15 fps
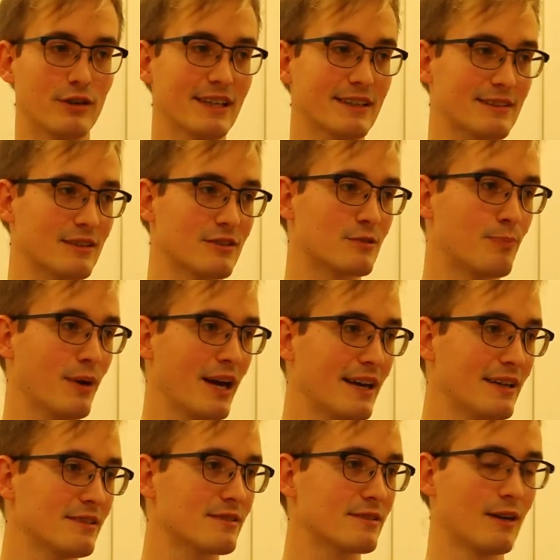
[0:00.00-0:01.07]
Hitler's
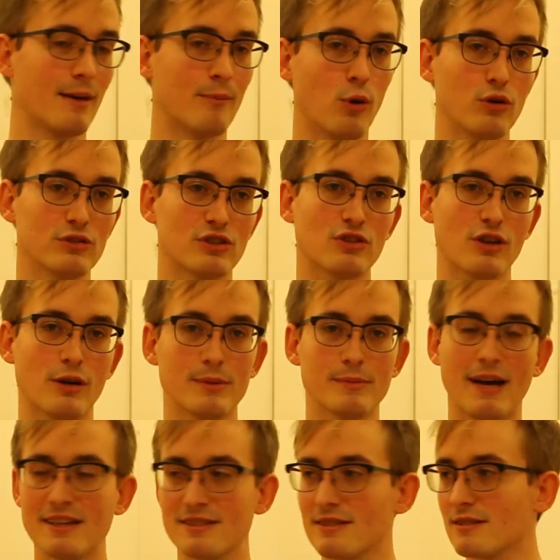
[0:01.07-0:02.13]
base among the German
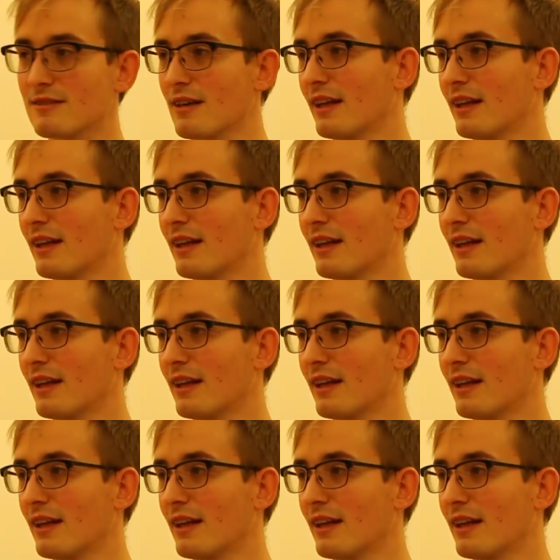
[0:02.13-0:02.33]
masses